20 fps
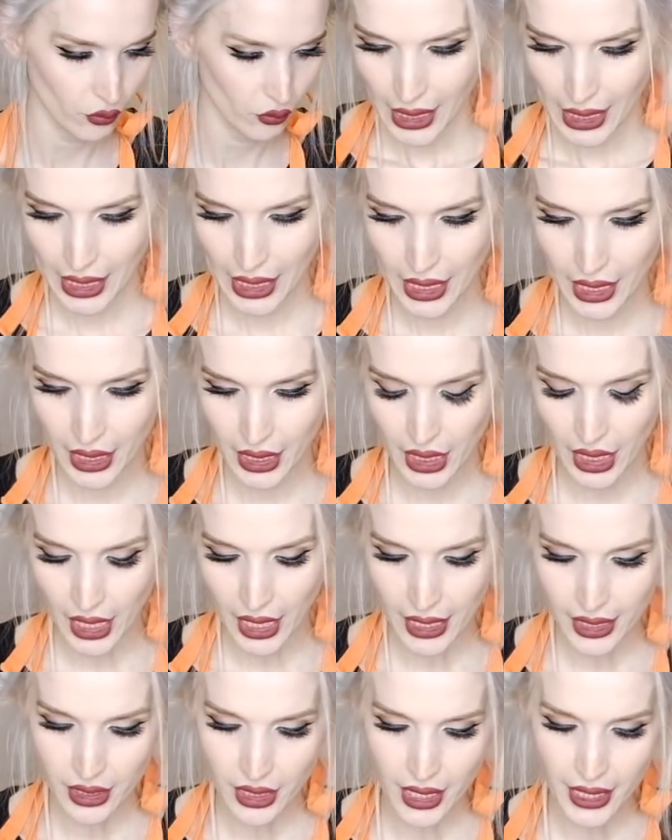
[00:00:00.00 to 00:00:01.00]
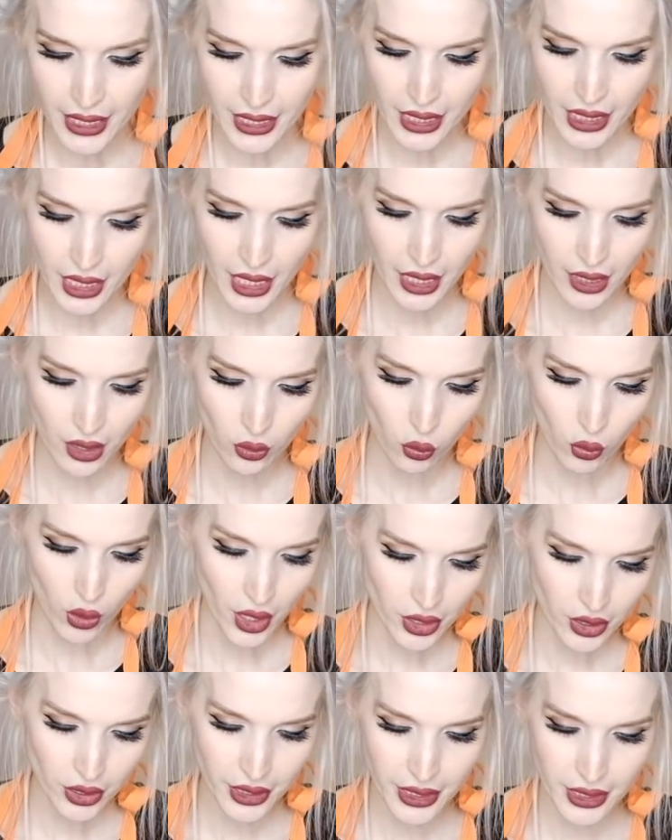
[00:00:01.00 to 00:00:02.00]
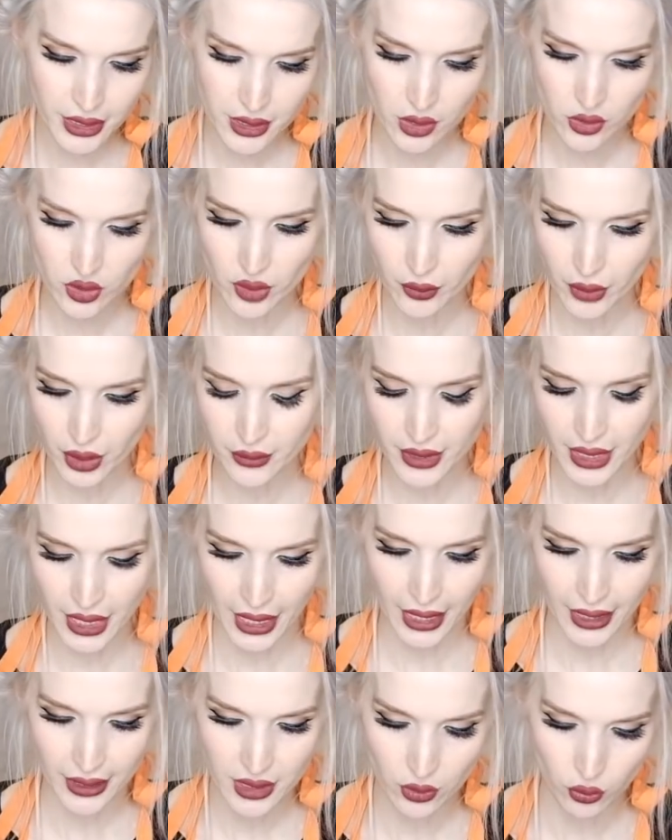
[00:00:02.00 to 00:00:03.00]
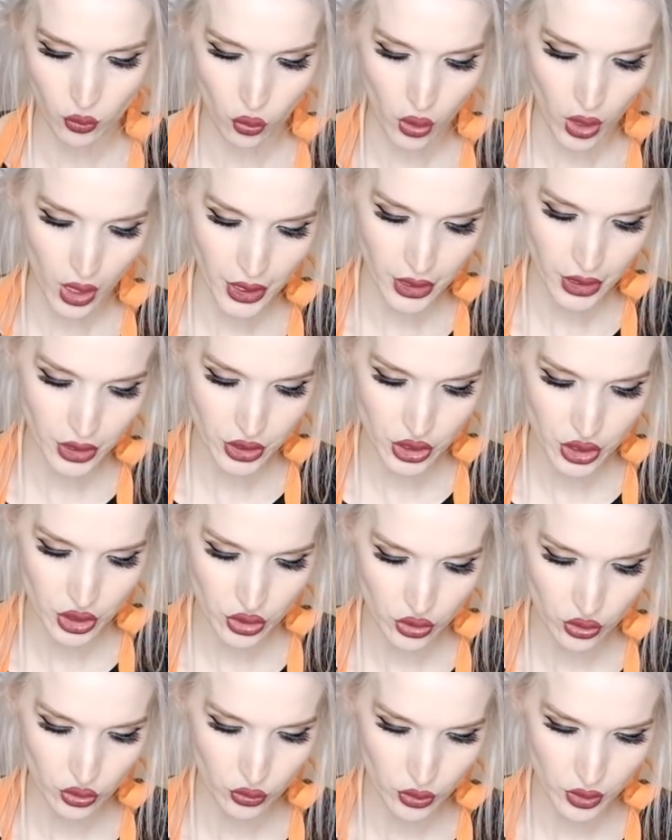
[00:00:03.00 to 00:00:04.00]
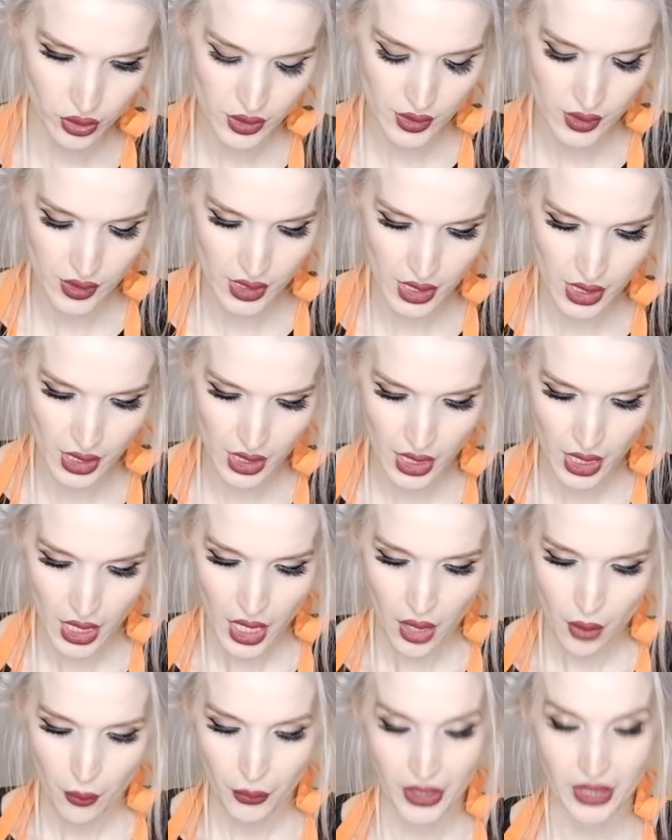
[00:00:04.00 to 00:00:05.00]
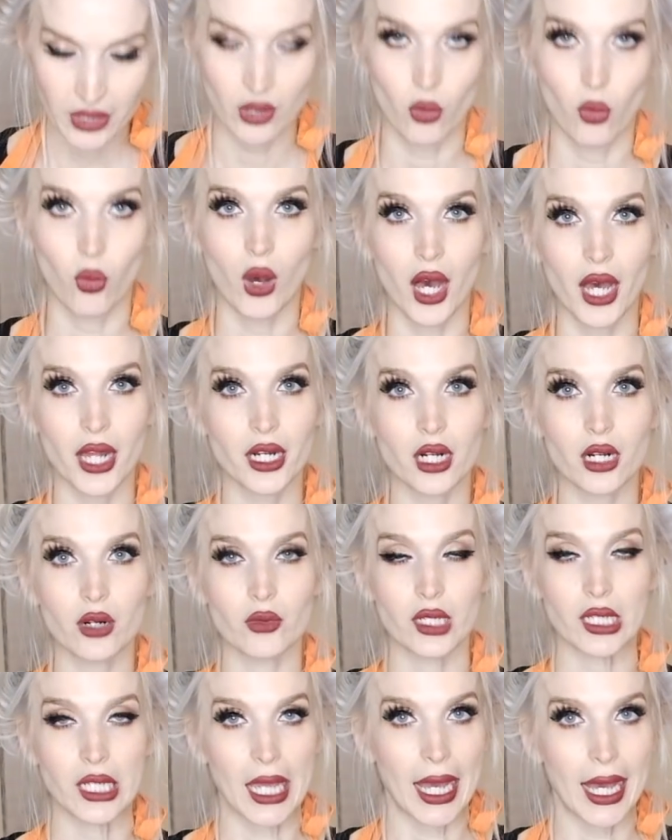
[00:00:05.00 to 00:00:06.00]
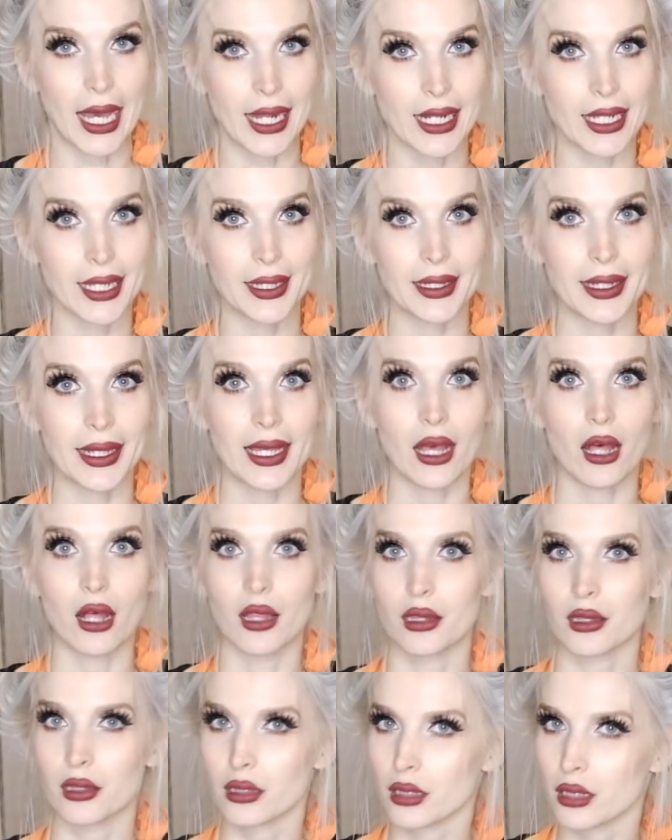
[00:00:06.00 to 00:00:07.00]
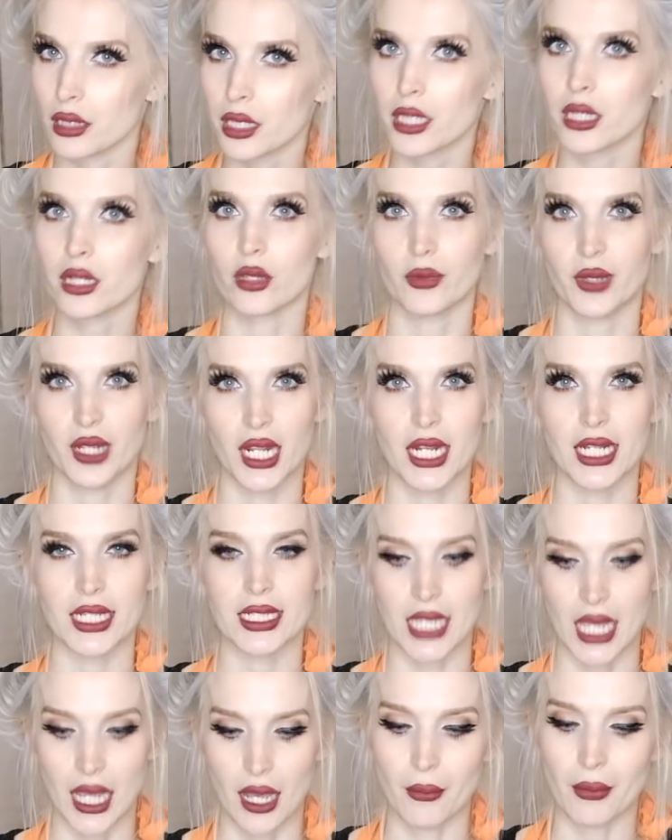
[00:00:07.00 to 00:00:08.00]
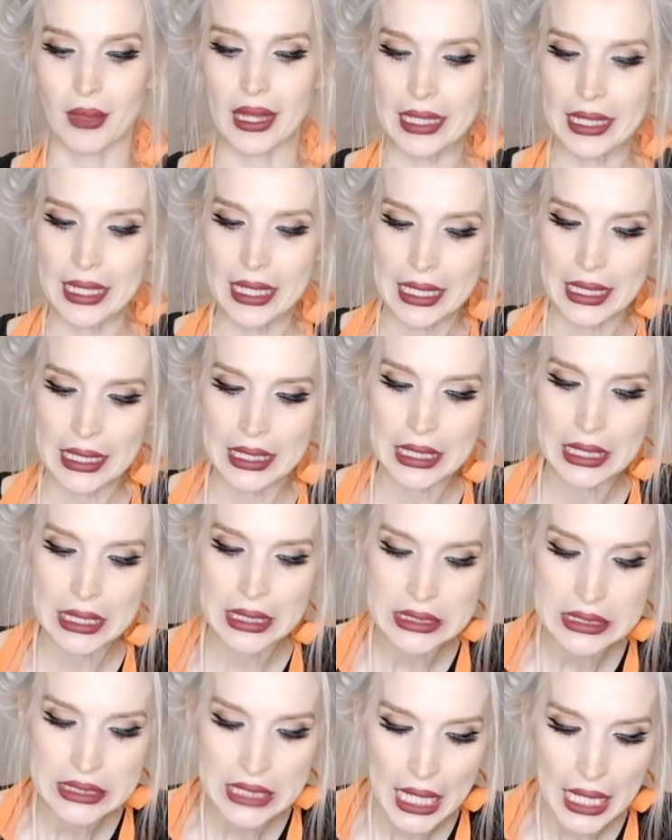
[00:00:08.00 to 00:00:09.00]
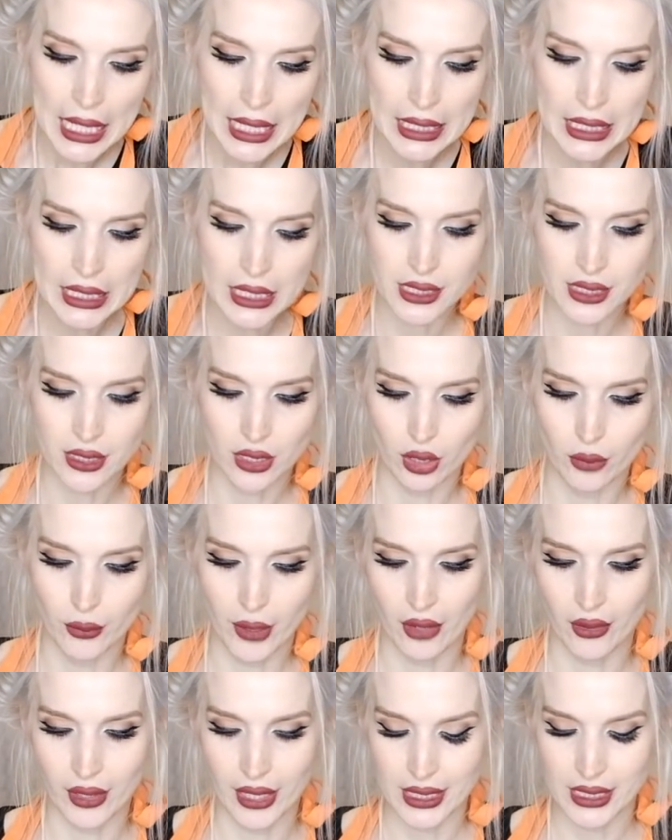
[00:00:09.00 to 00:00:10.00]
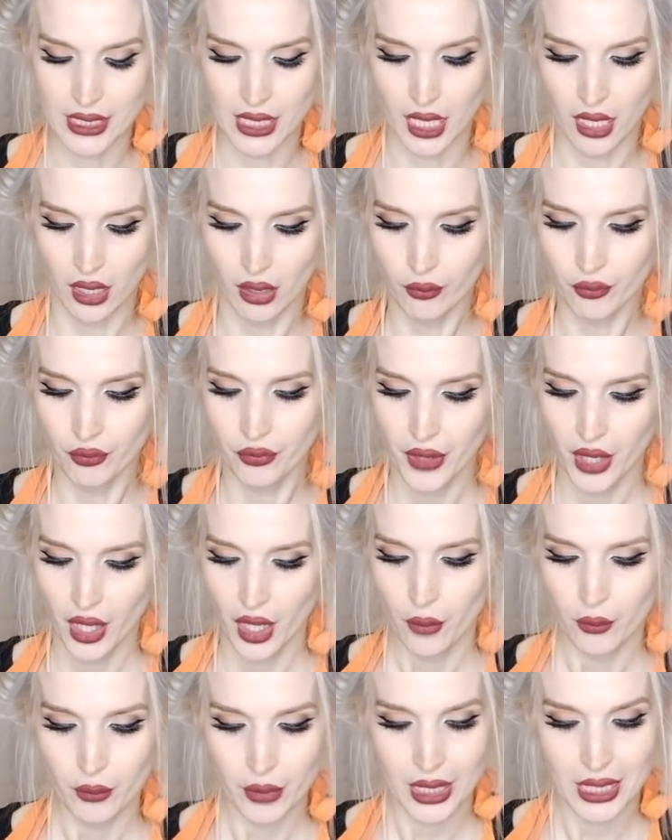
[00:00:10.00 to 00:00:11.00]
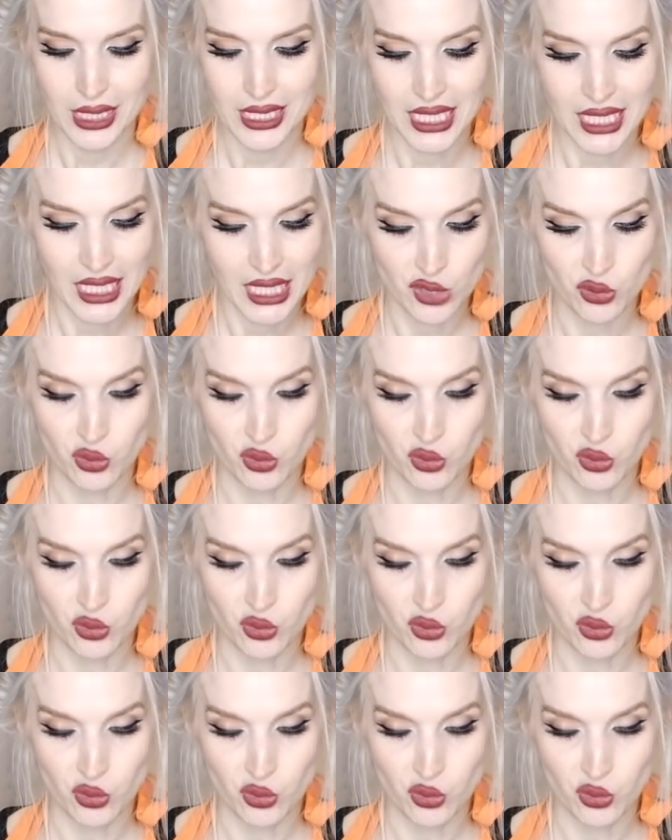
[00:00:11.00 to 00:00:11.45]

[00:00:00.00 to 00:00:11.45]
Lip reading: And I like it kind of watery, so sometimes I add some water too, we'll see. But the water, when you add it, a little bit at a time, like the tiniest little amount at a time, because it gets